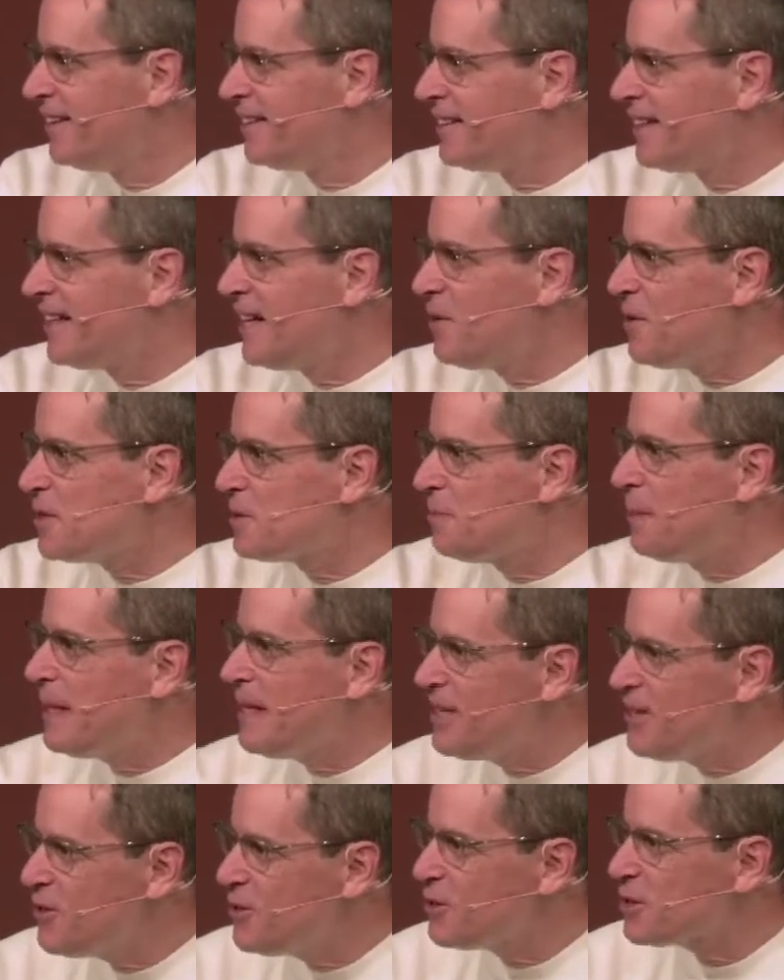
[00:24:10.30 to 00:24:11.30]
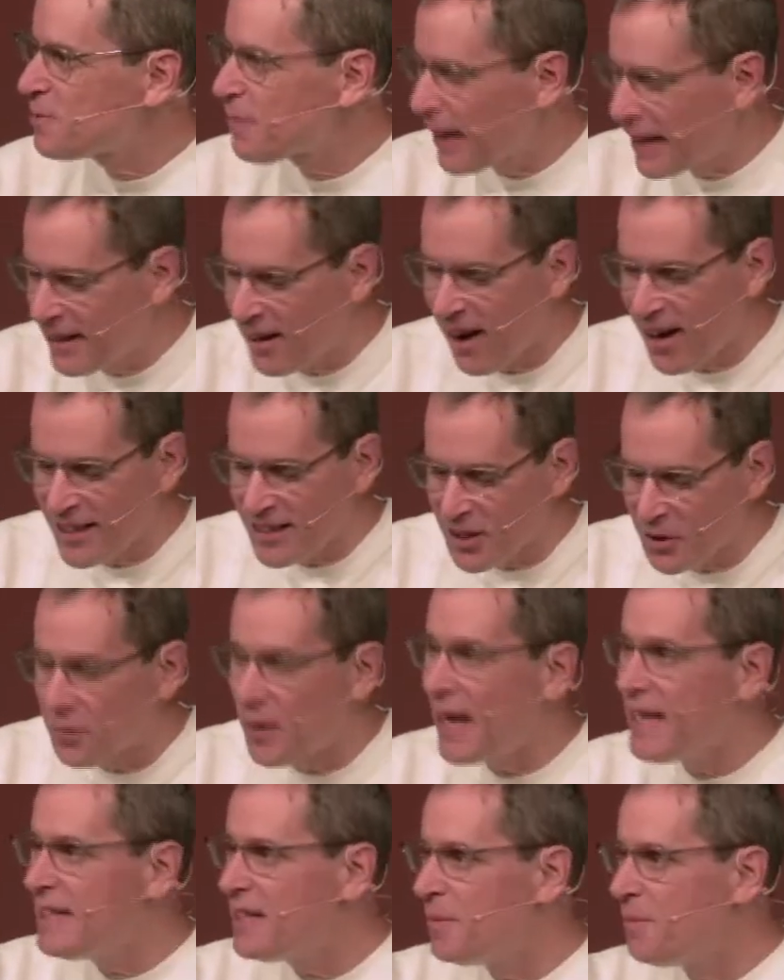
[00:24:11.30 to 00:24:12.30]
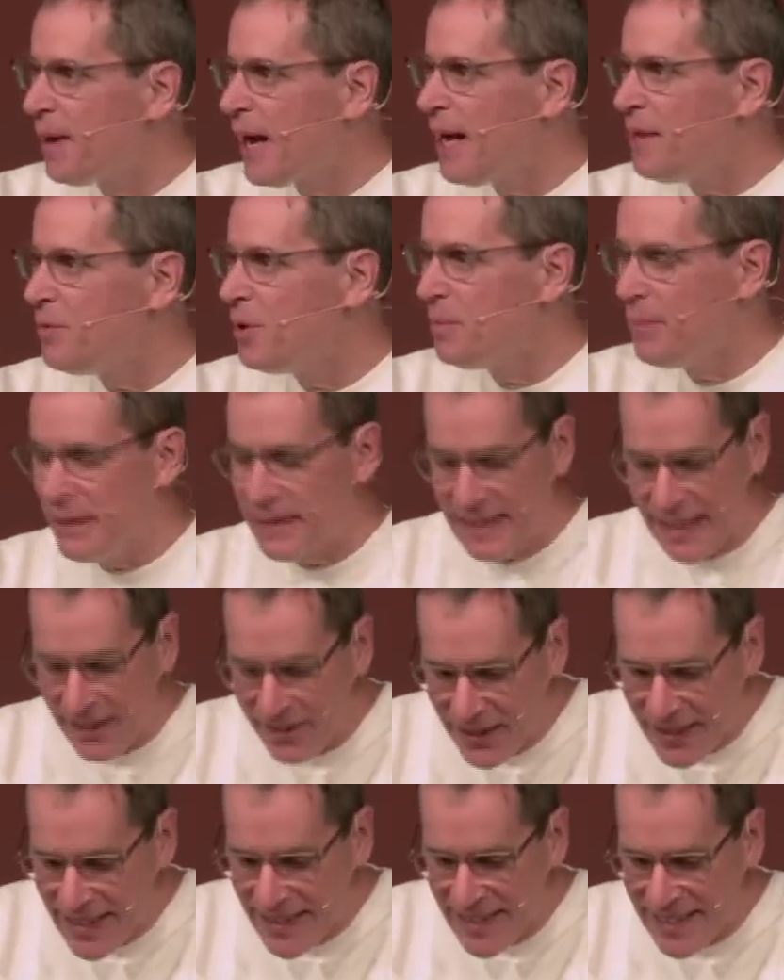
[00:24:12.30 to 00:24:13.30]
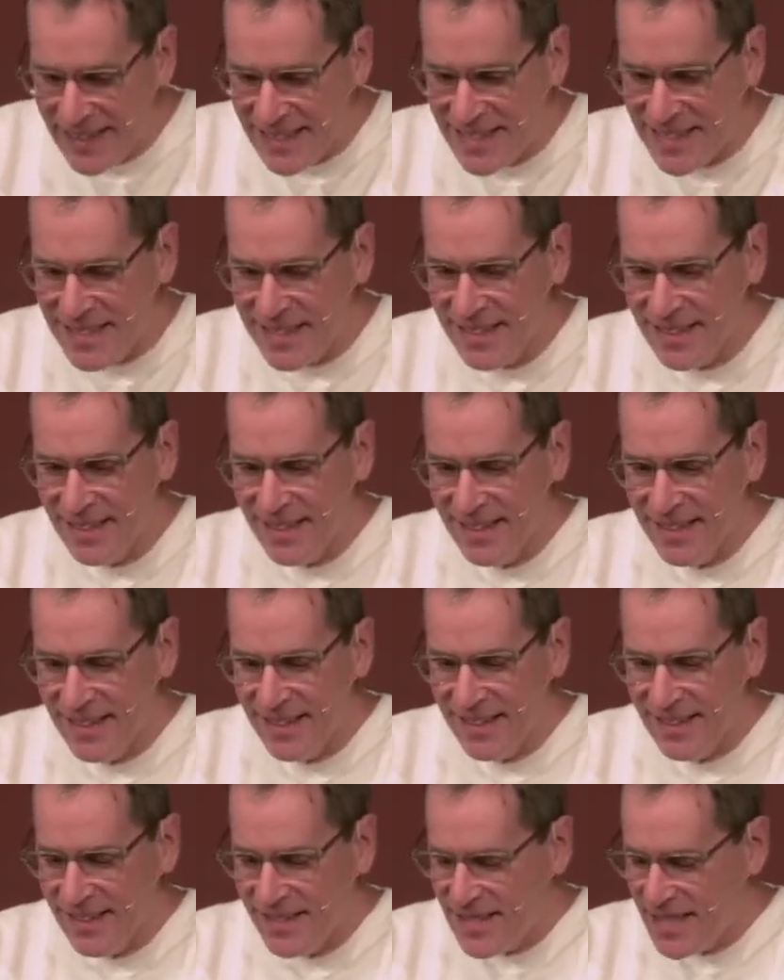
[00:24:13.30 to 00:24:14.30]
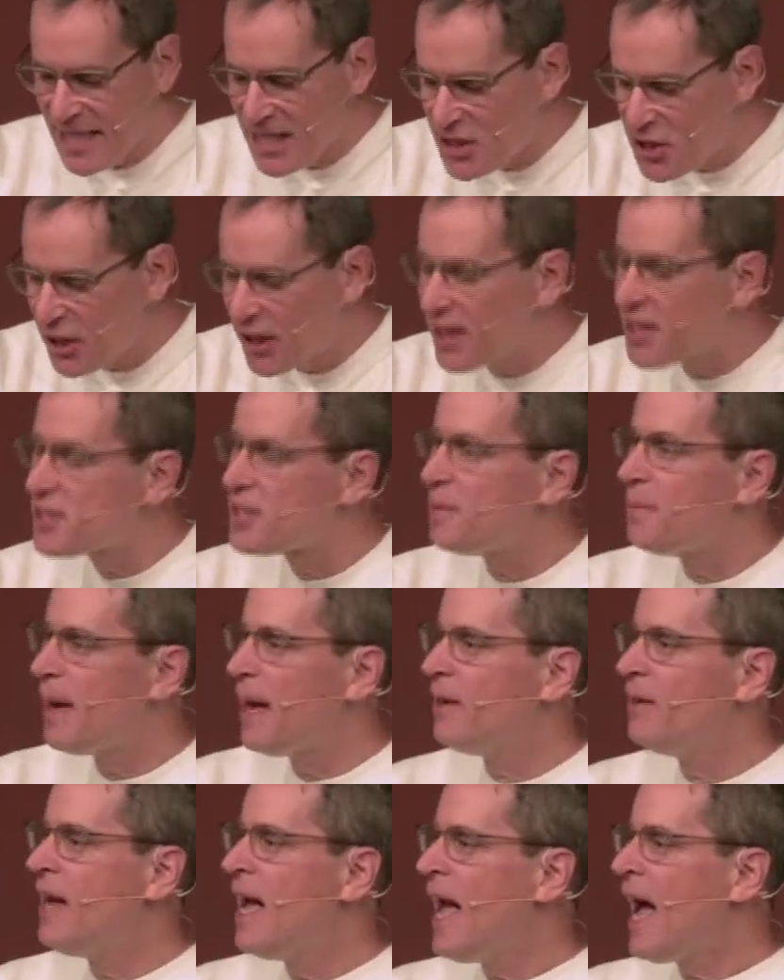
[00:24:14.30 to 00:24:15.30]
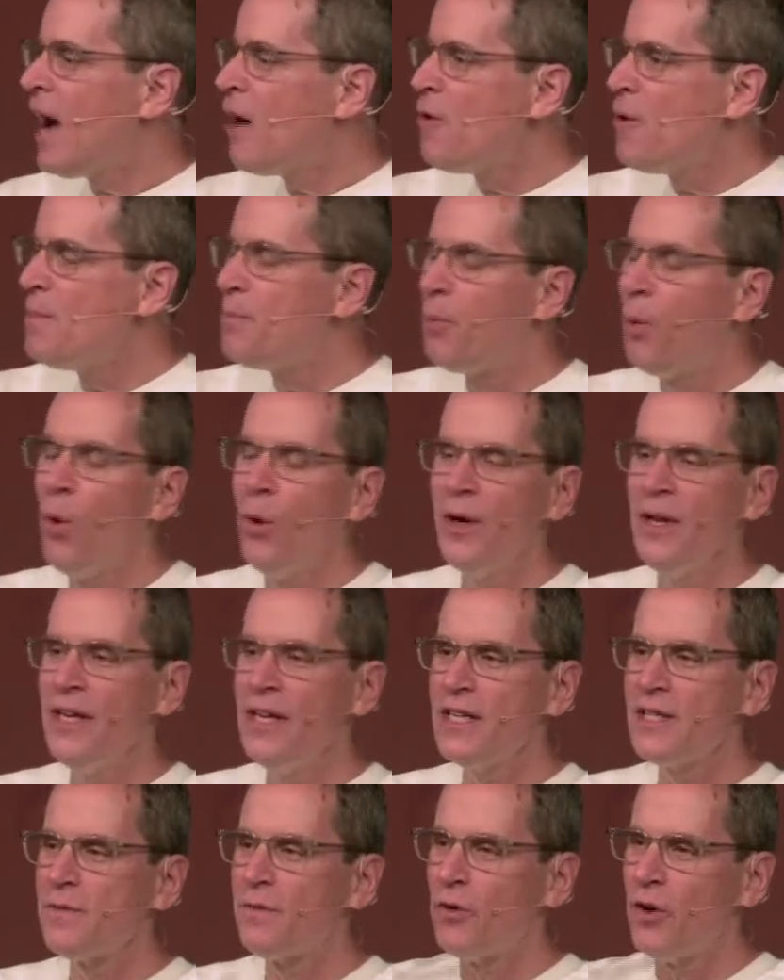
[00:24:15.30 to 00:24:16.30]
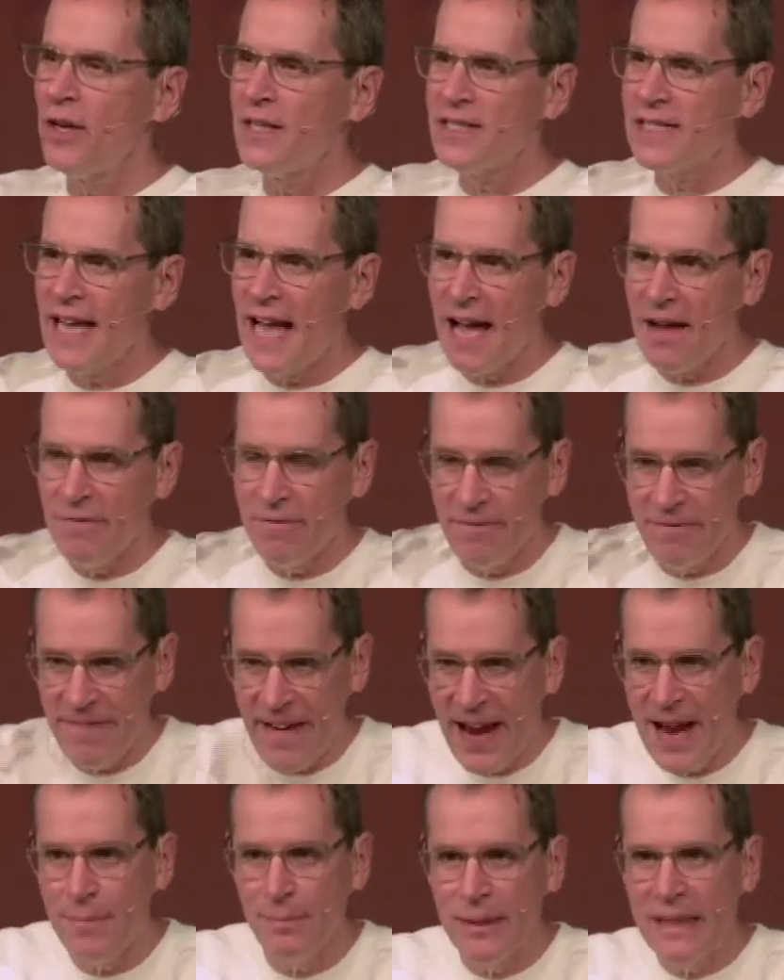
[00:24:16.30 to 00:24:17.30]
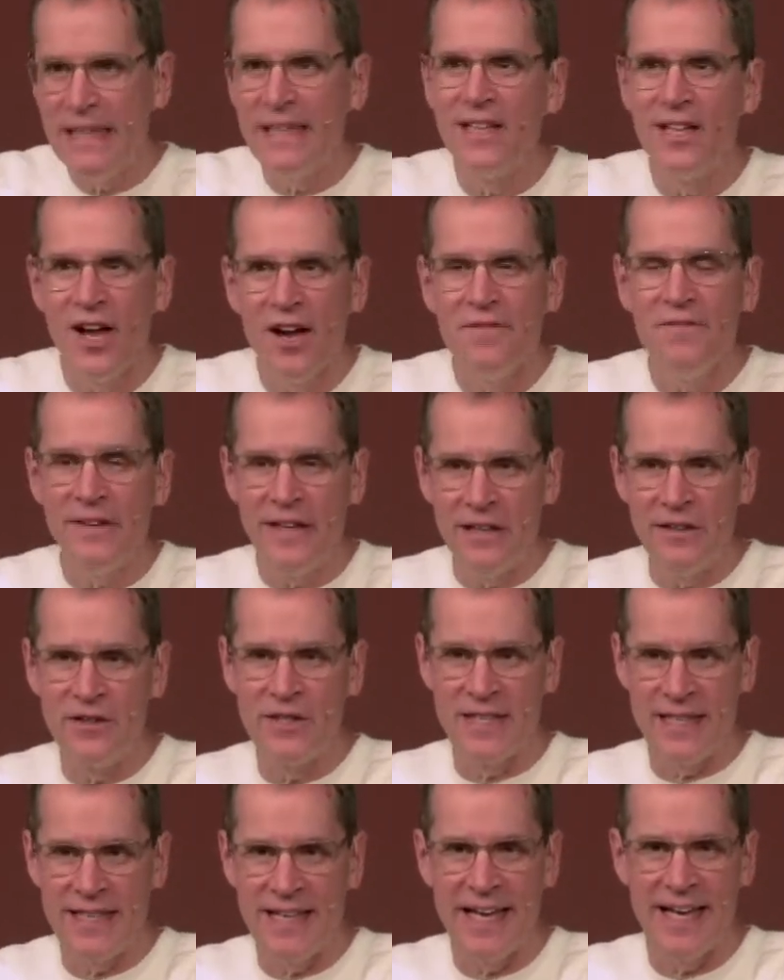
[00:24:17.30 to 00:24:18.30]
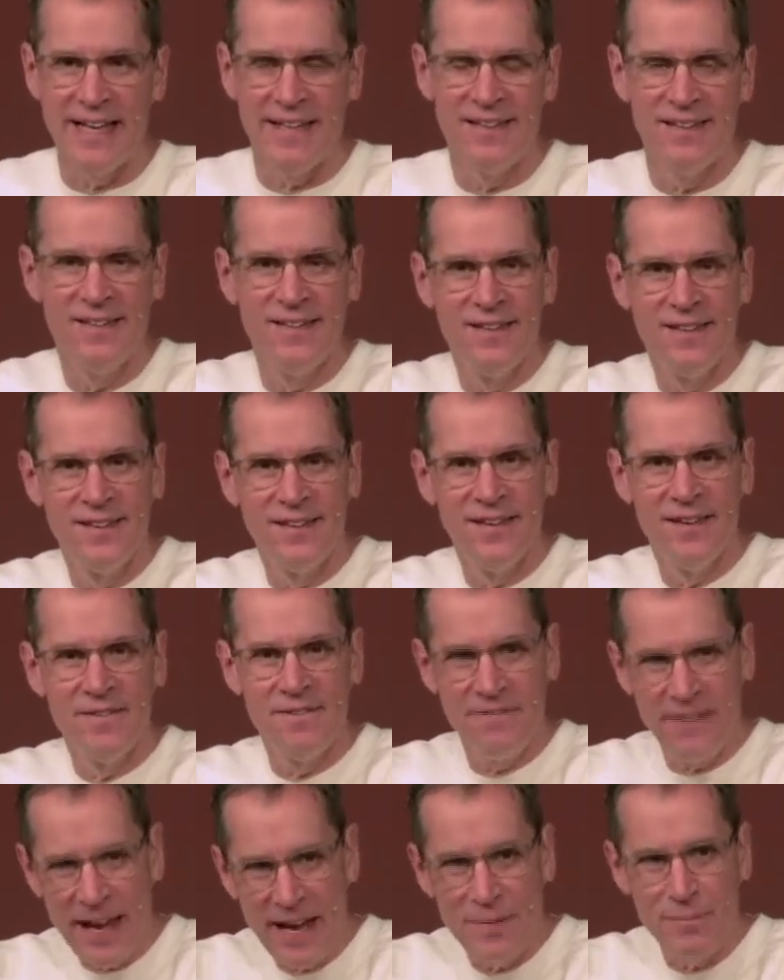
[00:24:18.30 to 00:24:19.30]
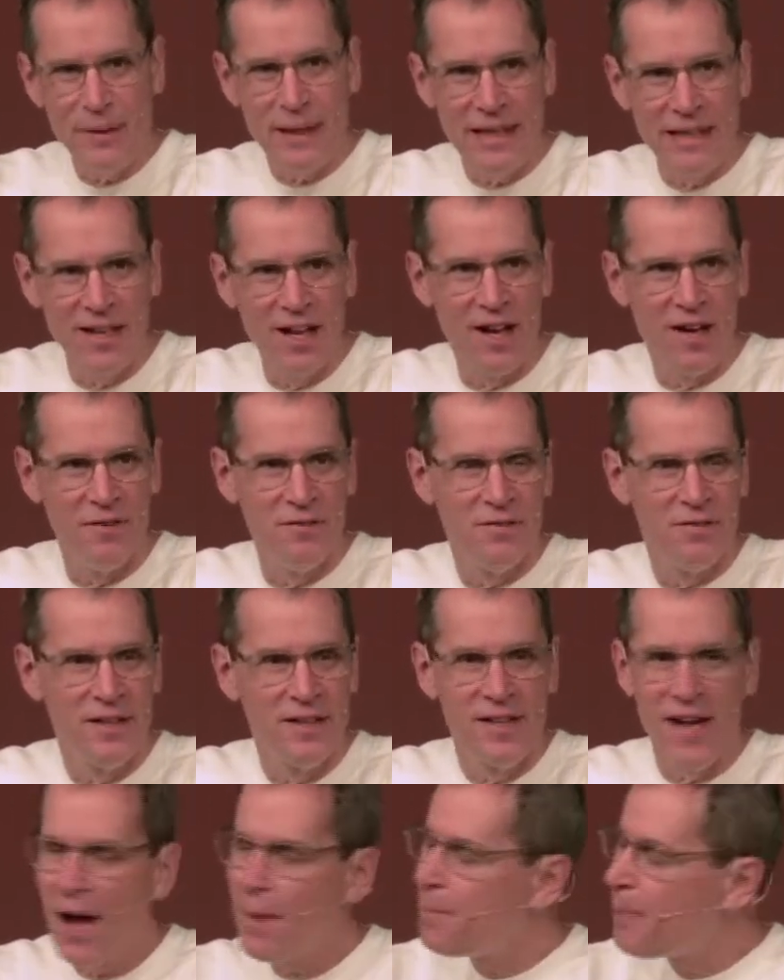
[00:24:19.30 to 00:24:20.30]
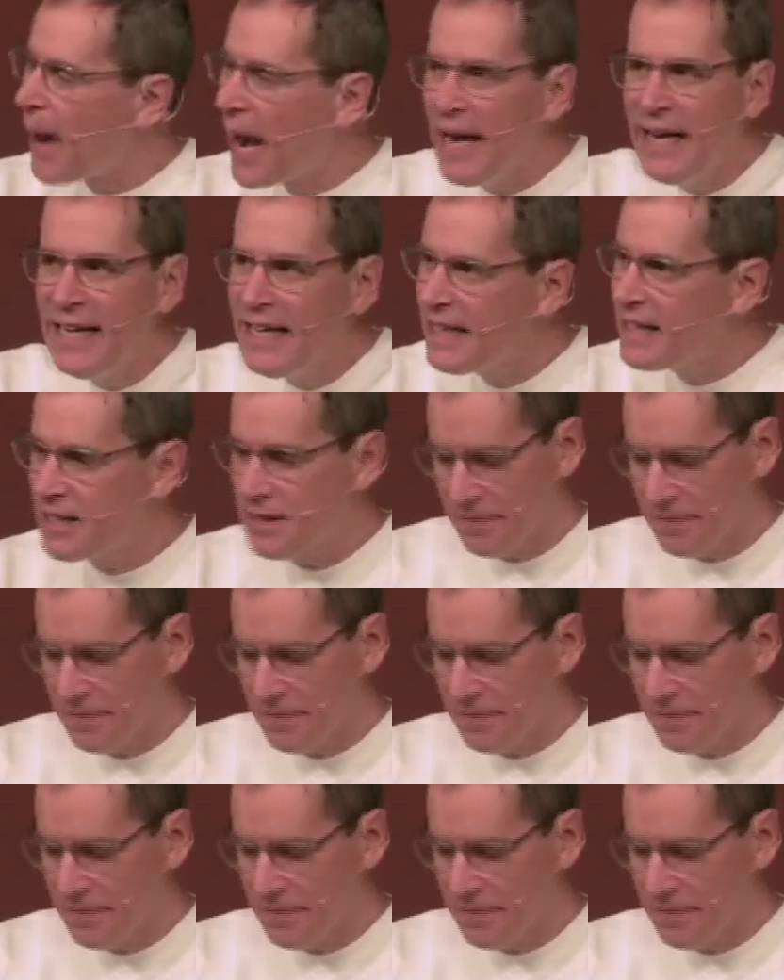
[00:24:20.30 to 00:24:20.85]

that he was being used by God to write the Bible, but there he is, teaching us about how important it is for us to have family love here today. Family love, not biting and